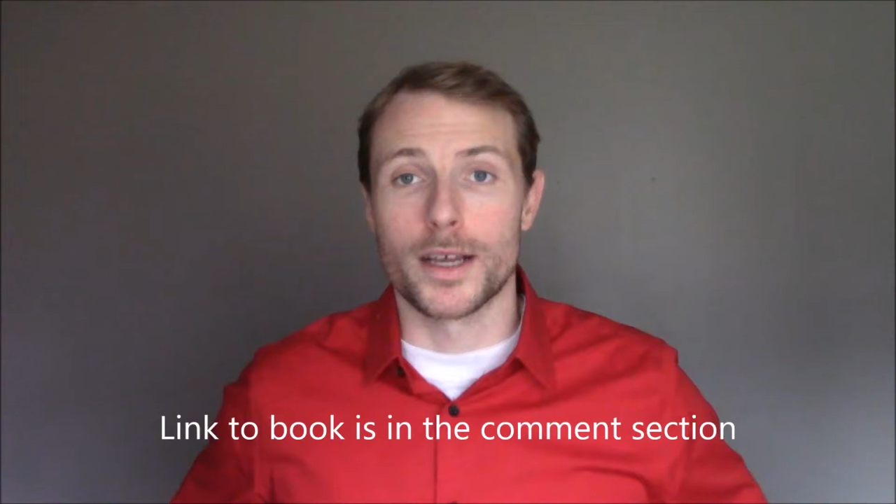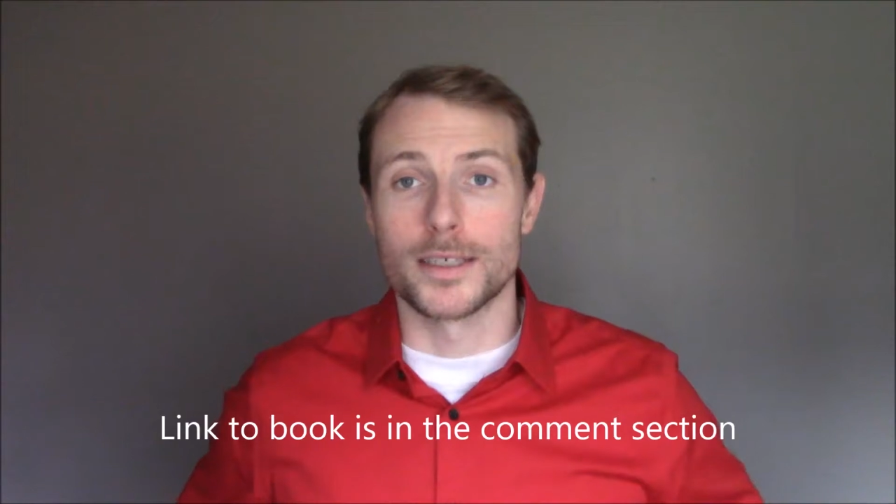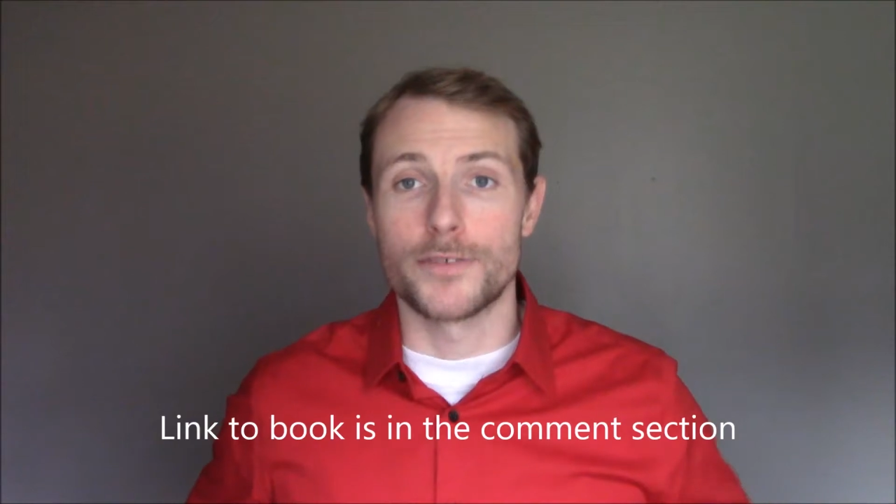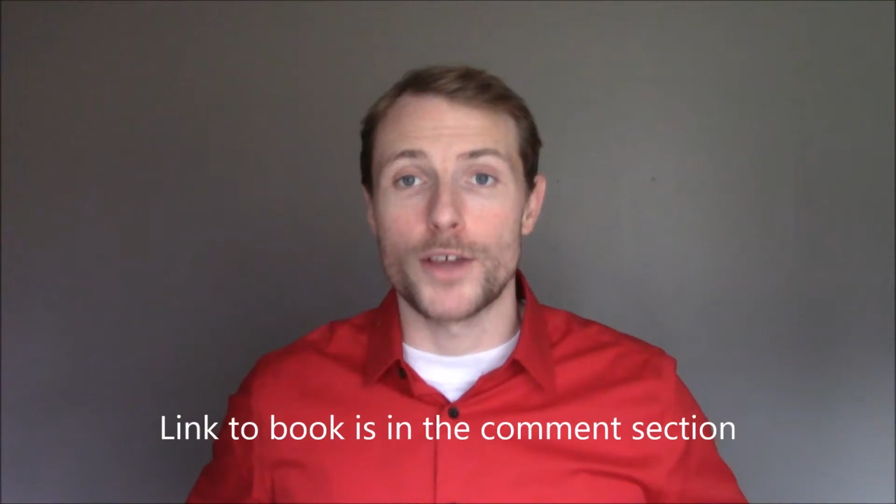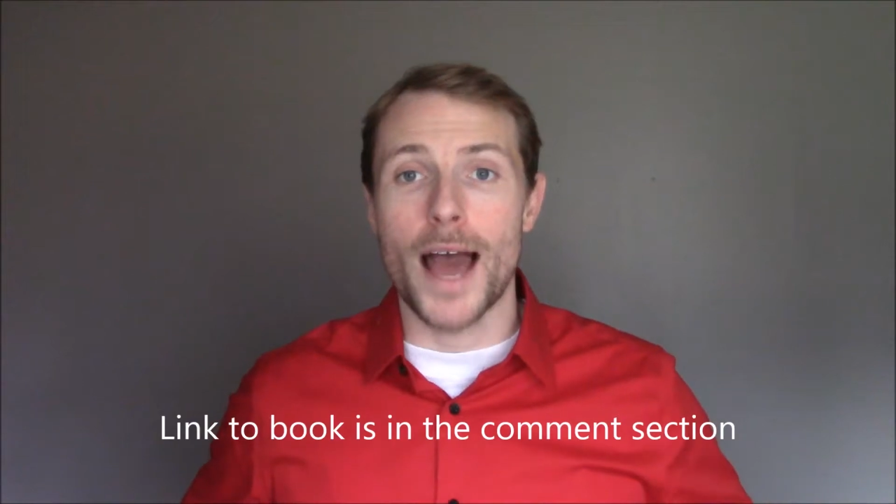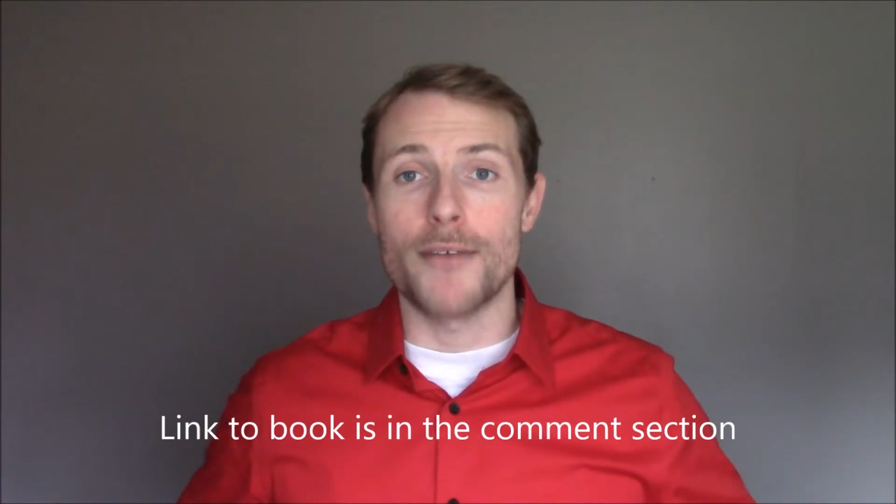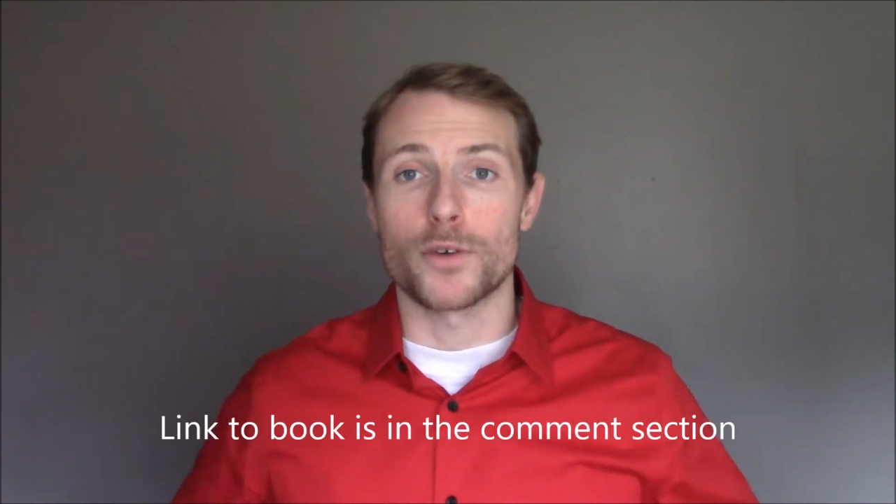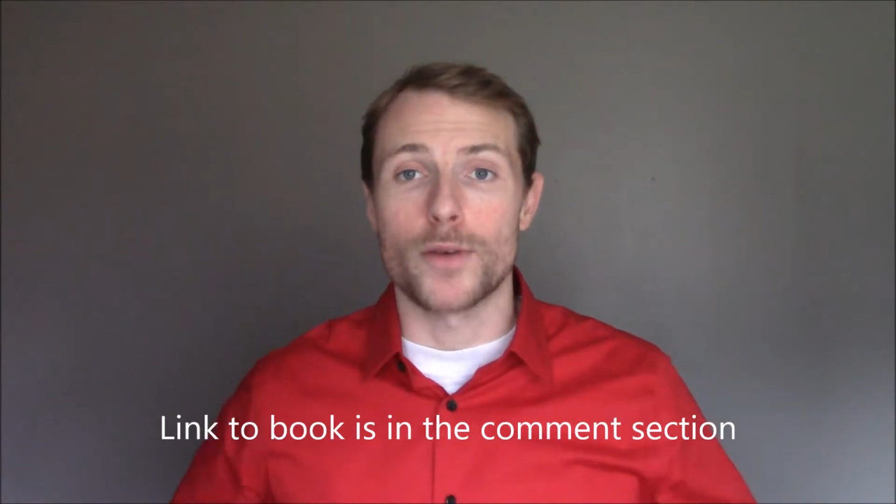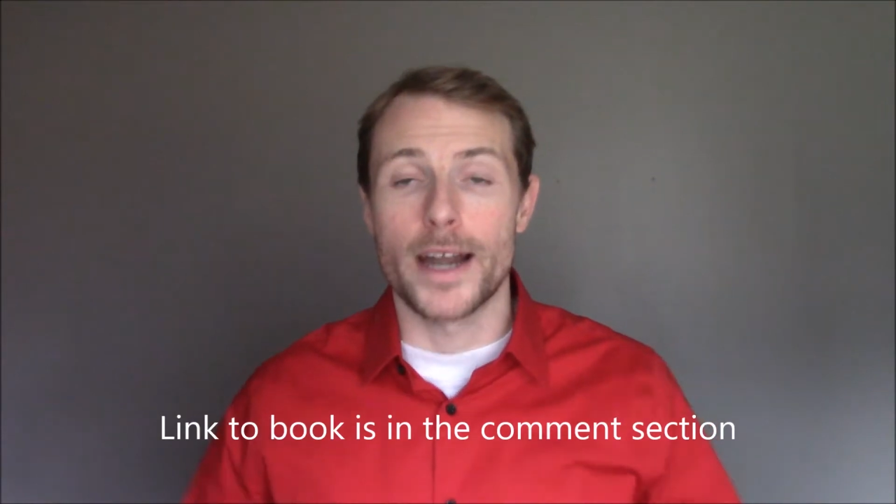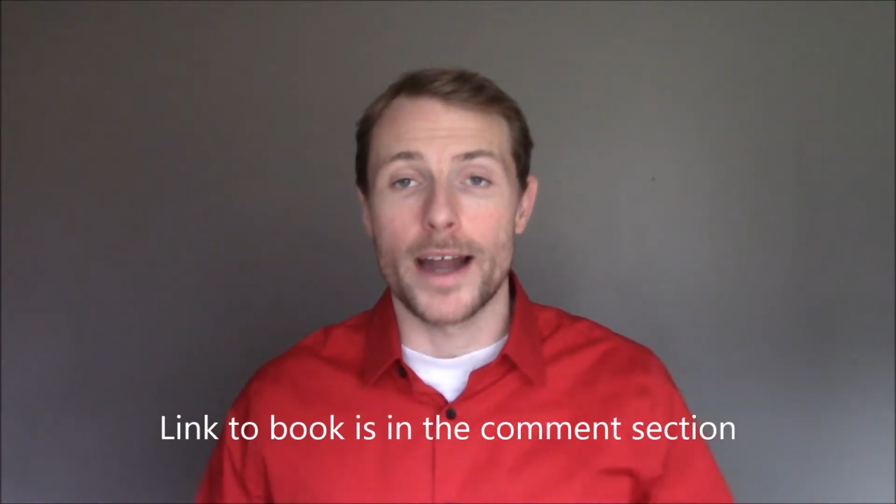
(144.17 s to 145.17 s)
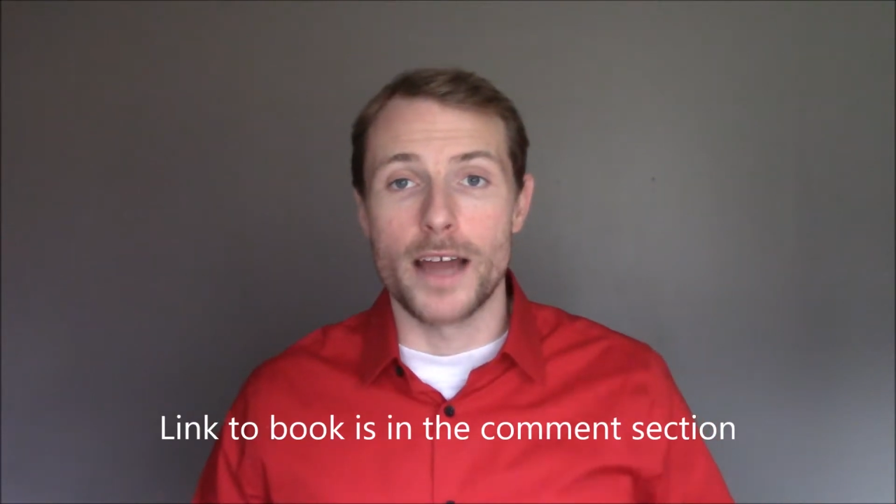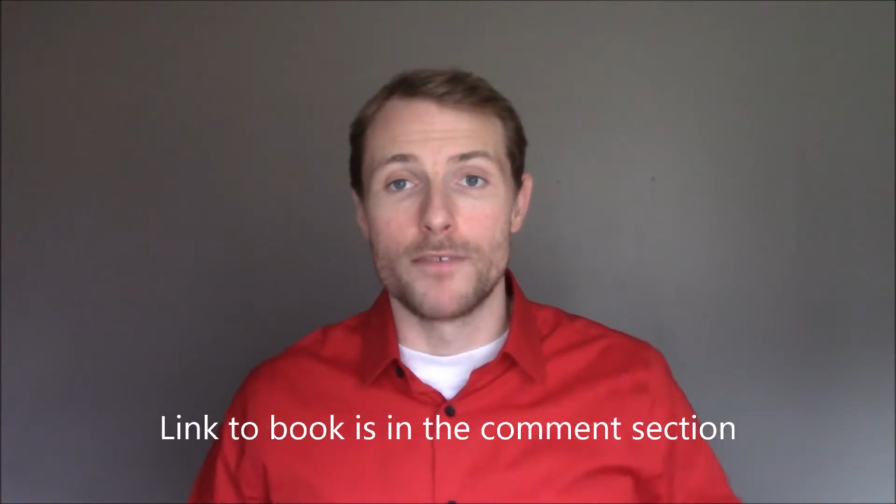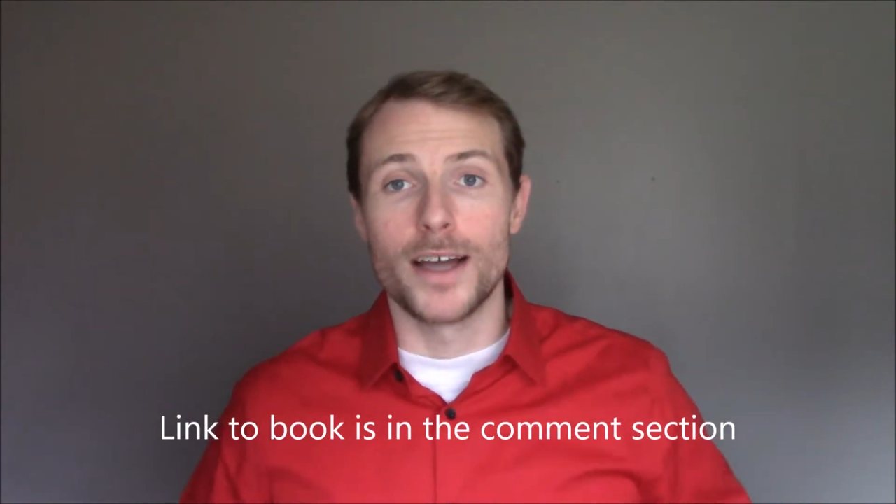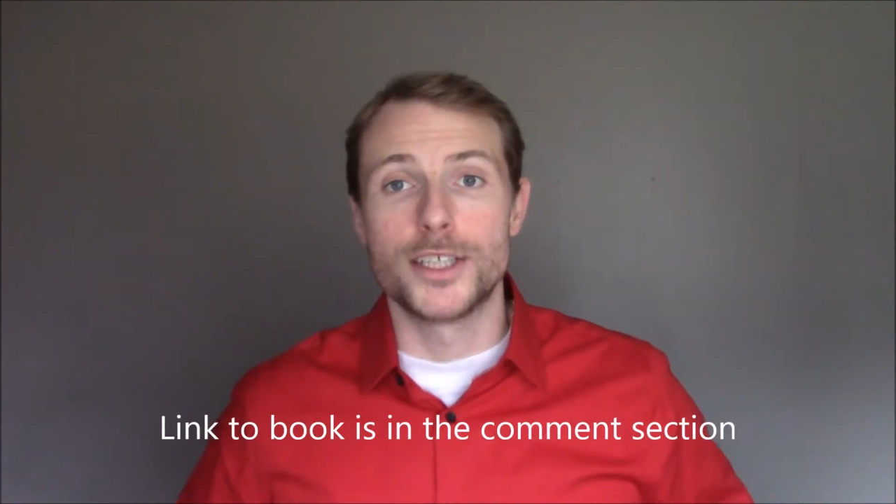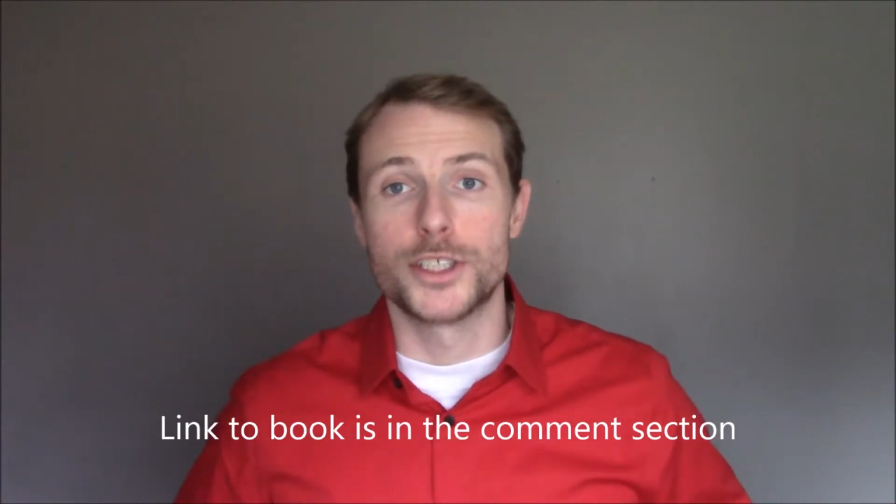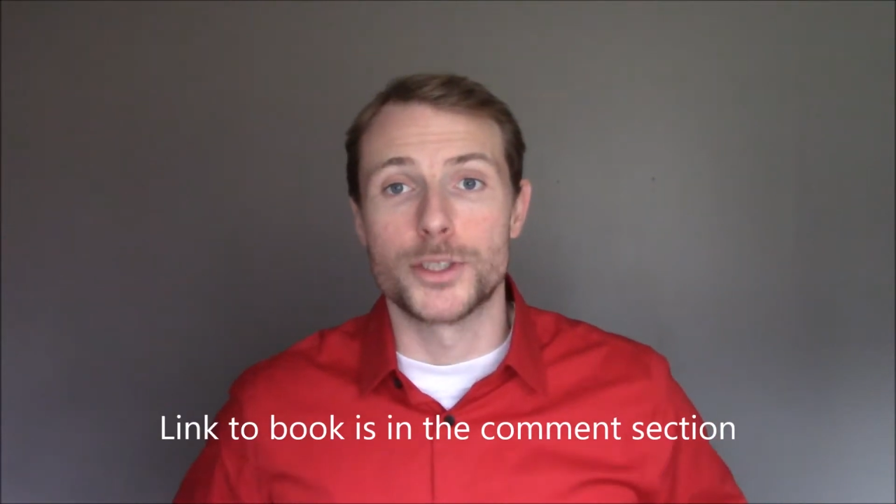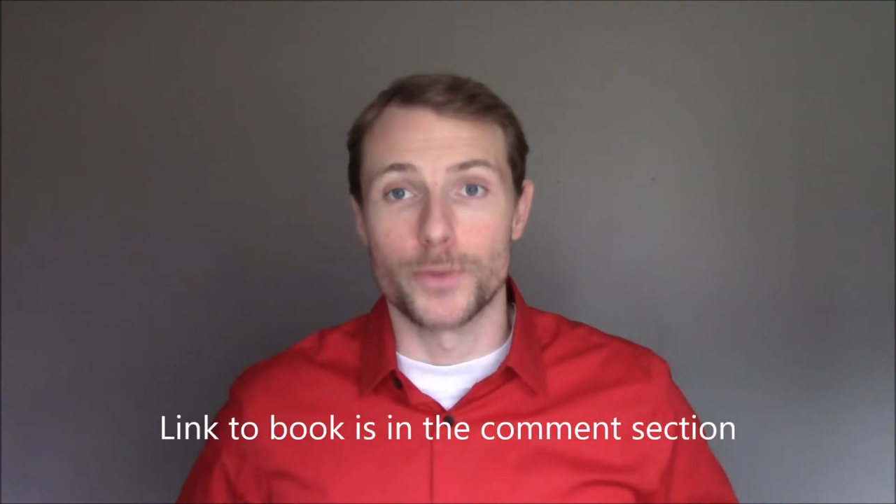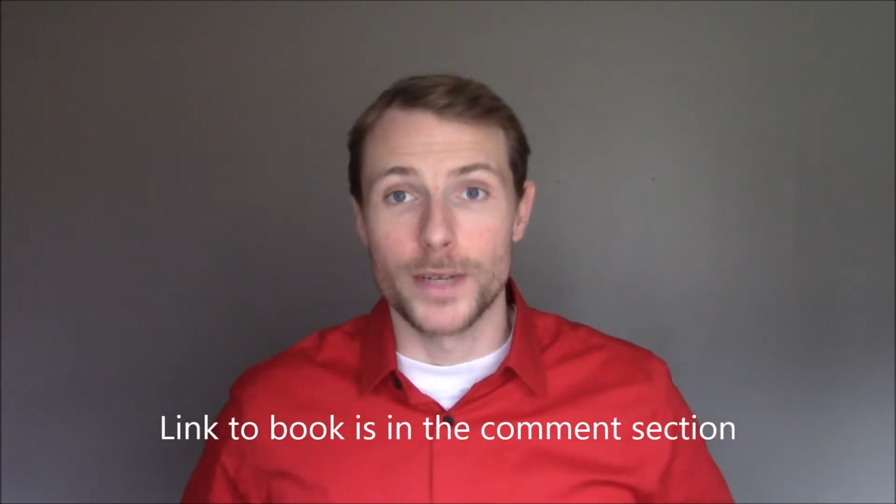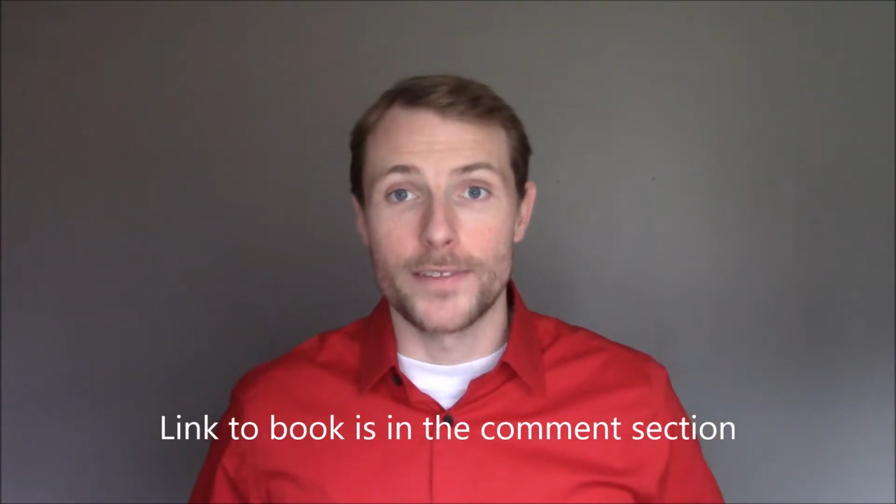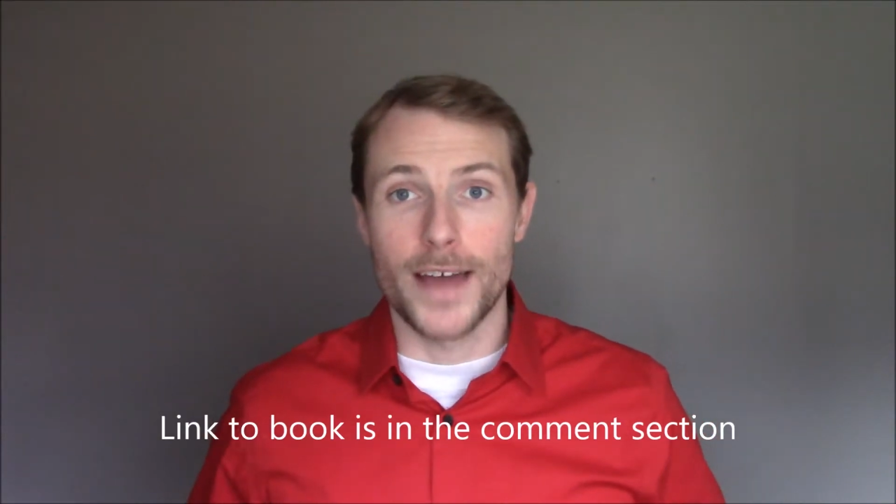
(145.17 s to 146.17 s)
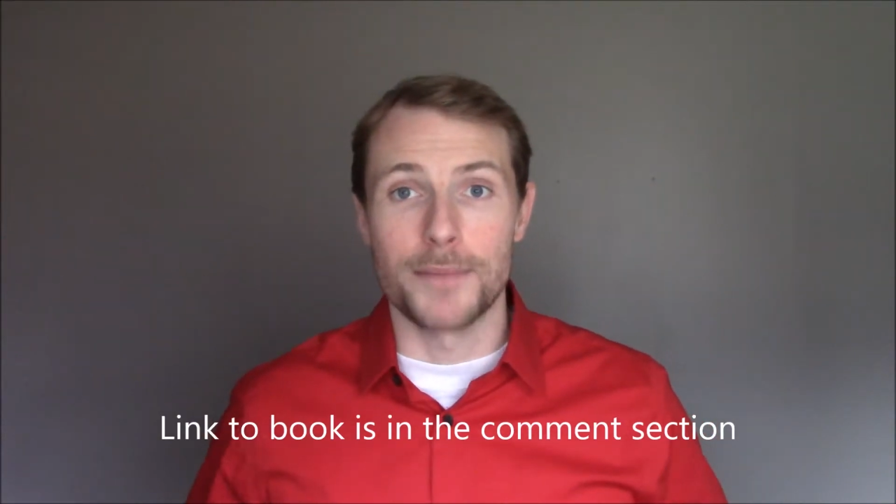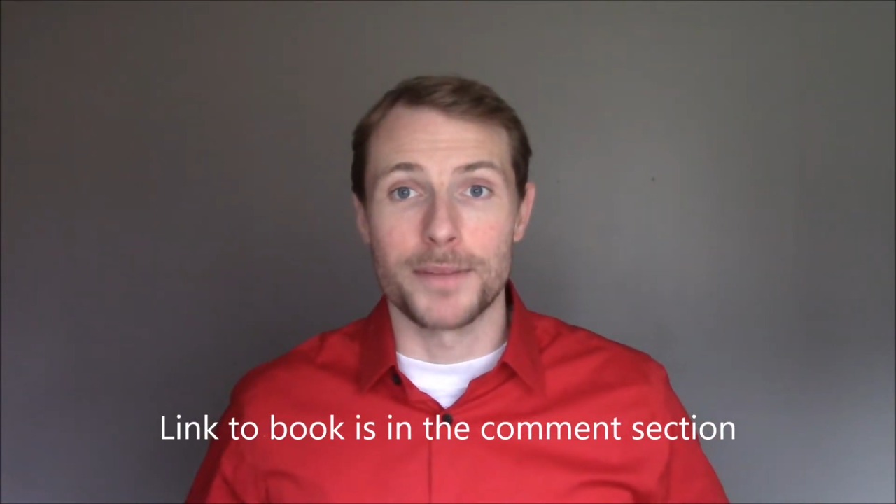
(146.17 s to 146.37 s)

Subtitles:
because if you haven't read it, I invite you to read that,